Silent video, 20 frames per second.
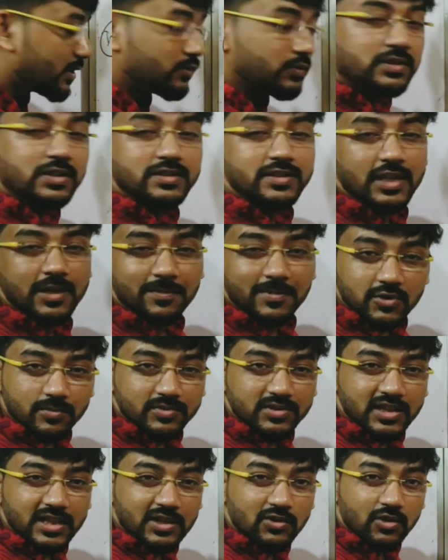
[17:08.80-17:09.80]
with the surface
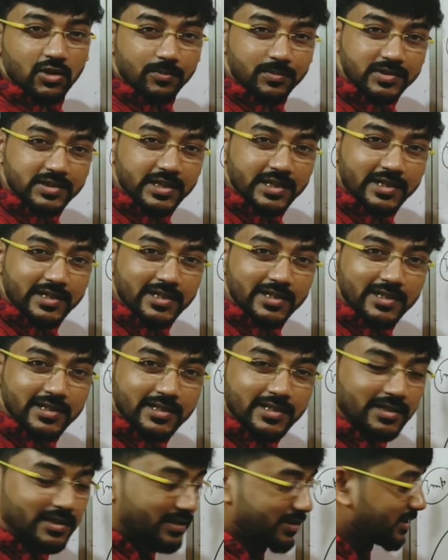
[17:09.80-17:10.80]
of the object,
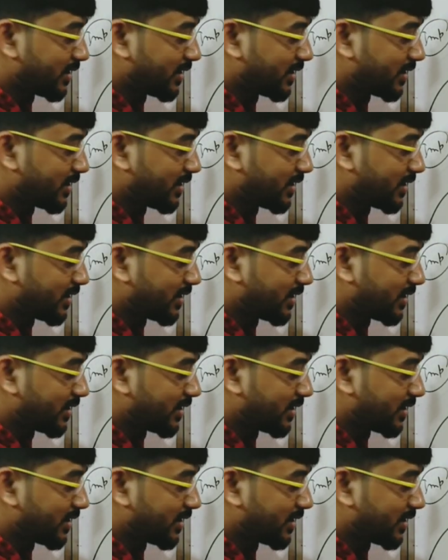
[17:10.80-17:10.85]
then